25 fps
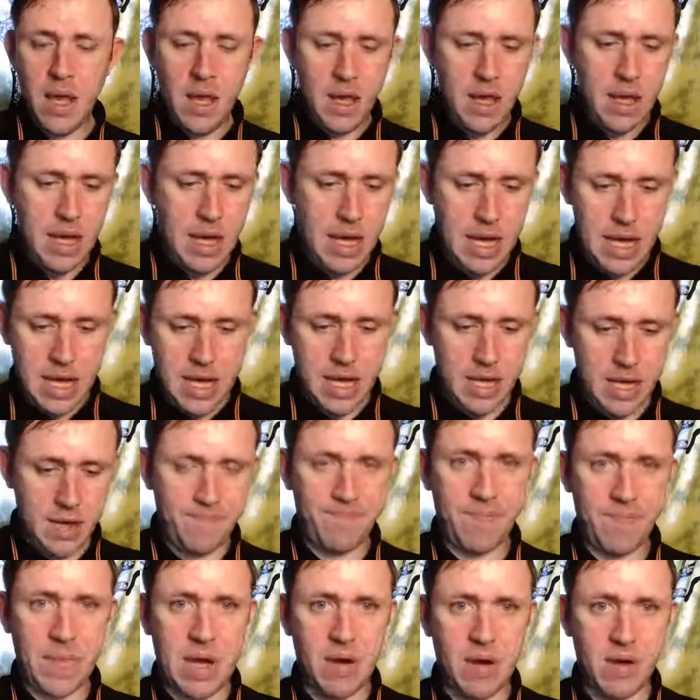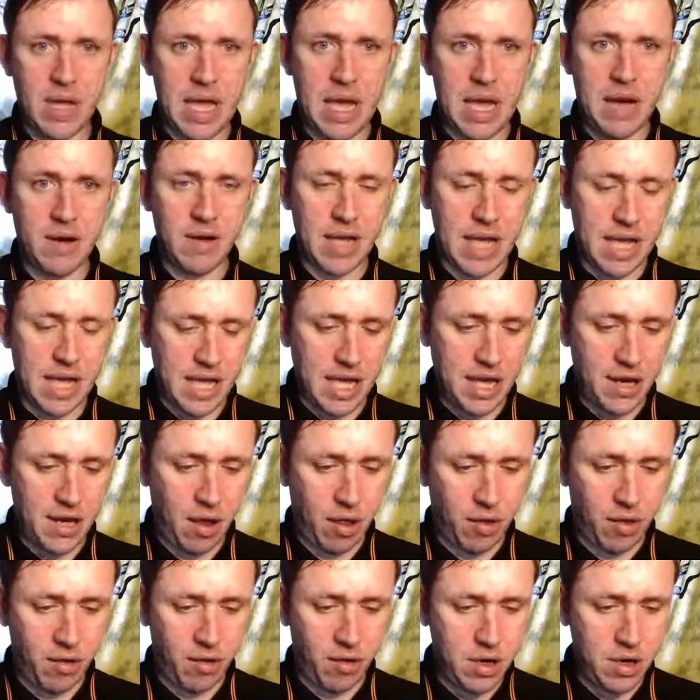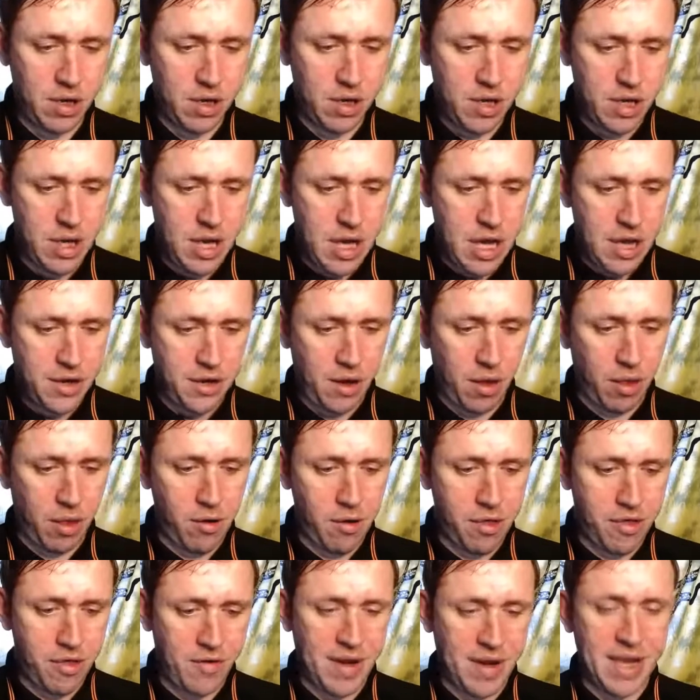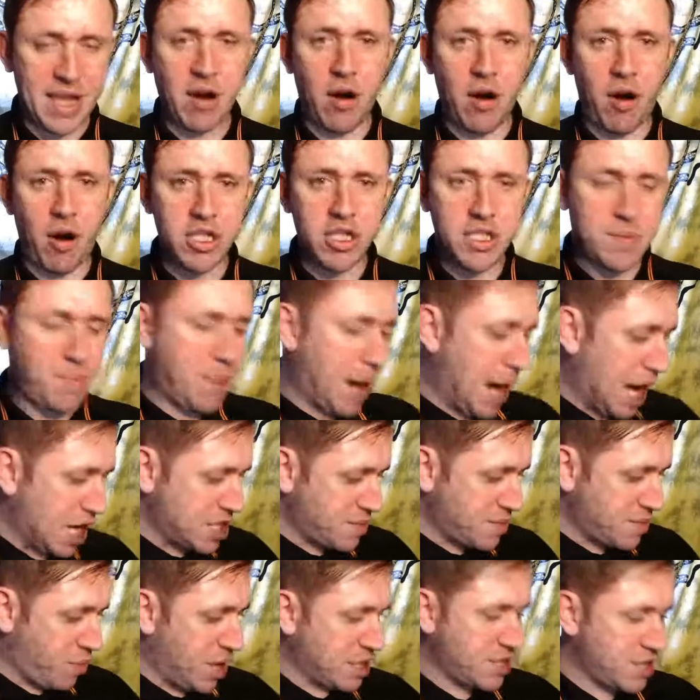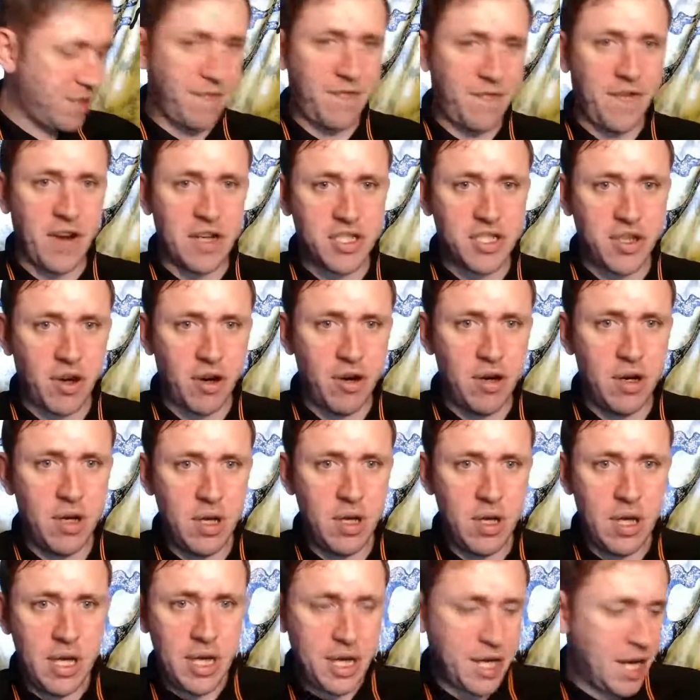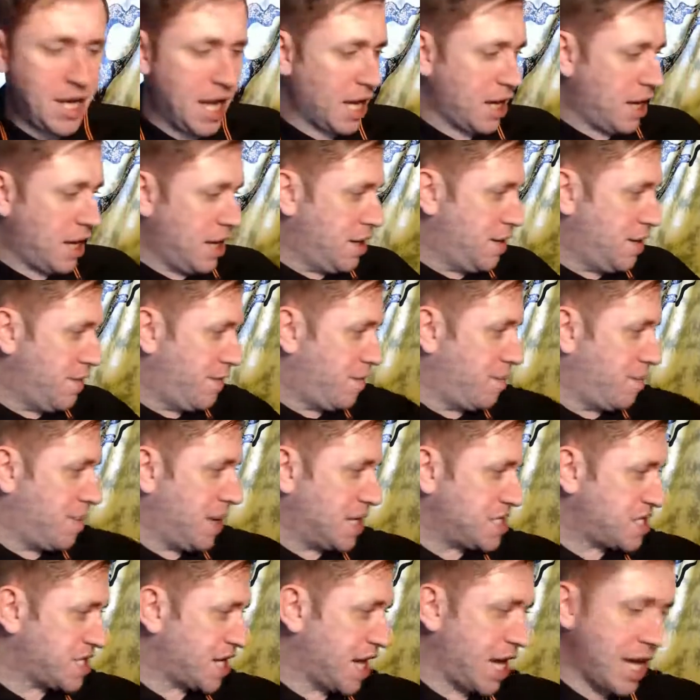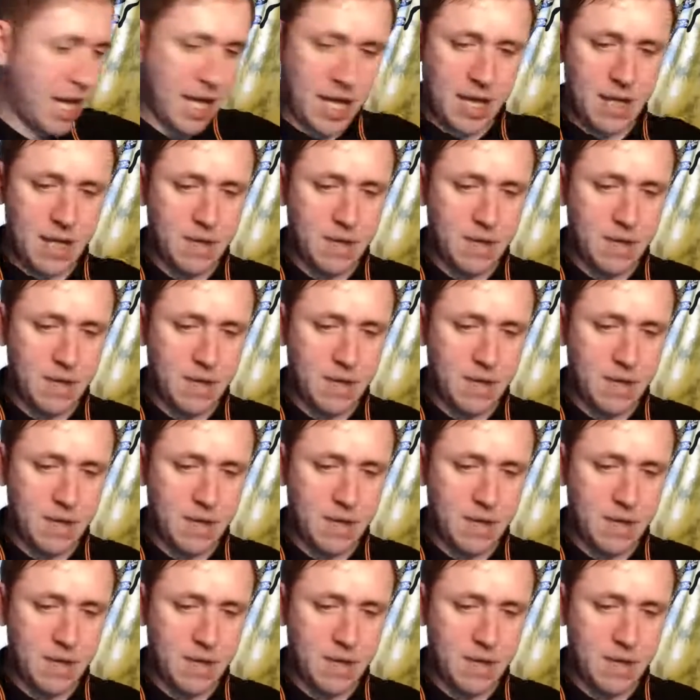I'll get you another 3 cards, past, present, future, Nicola, from this deck.